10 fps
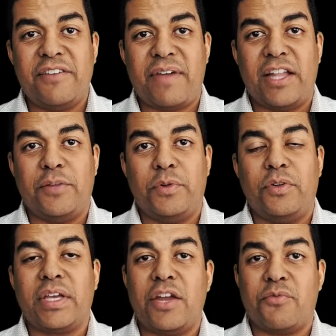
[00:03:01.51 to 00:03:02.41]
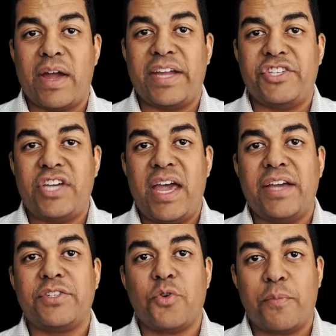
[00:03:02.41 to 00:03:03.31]
available, can write
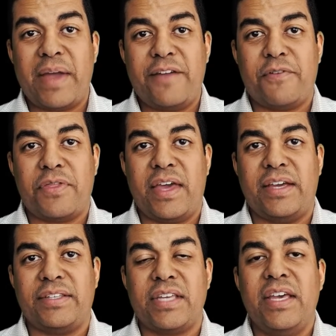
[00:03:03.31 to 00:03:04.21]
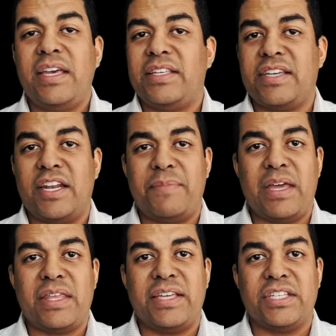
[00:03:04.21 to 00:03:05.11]
checks or pay for things, is going to
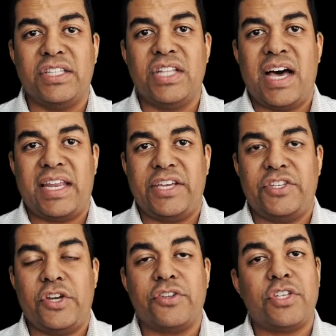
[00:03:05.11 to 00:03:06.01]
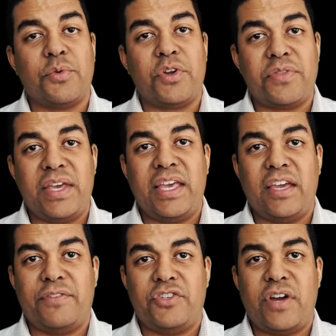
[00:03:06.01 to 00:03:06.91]
make things a lot easier. So when you're
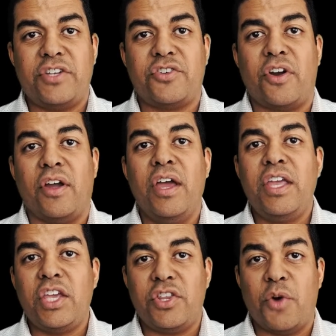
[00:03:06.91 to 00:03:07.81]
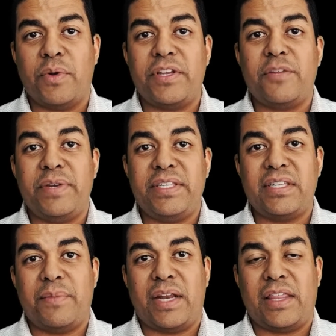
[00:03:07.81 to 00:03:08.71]
thinking of a treasurer, you don't want it to be
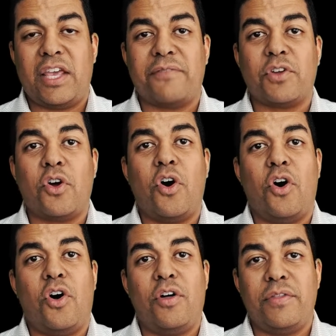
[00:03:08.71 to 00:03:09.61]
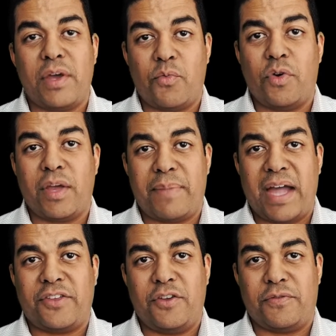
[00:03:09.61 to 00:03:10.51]
somebody that you have to call that won't get
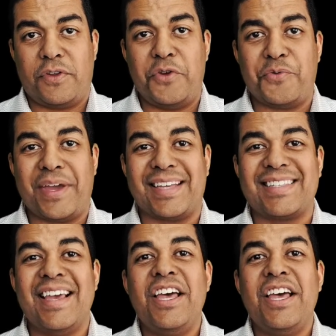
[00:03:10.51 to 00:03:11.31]
back to you for 2 weeks.